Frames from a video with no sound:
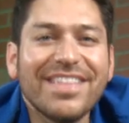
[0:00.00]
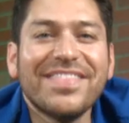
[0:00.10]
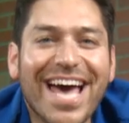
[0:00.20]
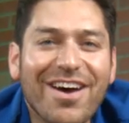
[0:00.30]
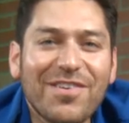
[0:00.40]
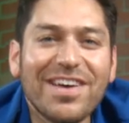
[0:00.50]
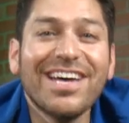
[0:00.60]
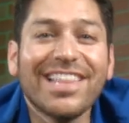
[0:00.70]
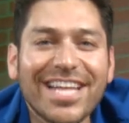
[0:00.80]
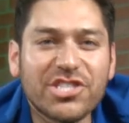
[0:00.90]
Now,
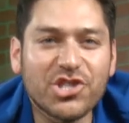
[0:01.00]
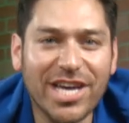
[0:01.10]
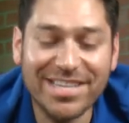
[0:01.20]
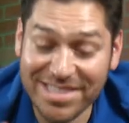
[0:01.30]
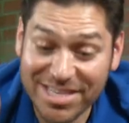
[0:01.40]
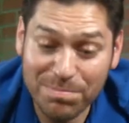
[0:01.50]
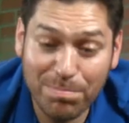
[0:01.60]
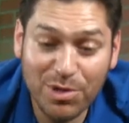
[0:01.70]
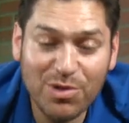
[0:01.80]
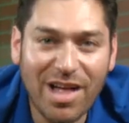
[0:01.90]
let's check this
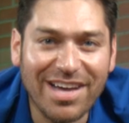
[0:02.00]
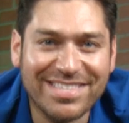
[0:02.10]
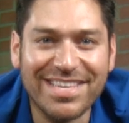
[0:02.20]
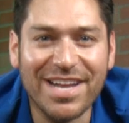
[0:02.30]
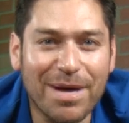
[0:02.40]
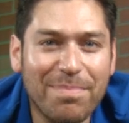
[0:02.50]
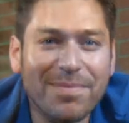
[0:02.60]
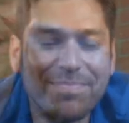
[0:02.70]
Blu-Lock setup.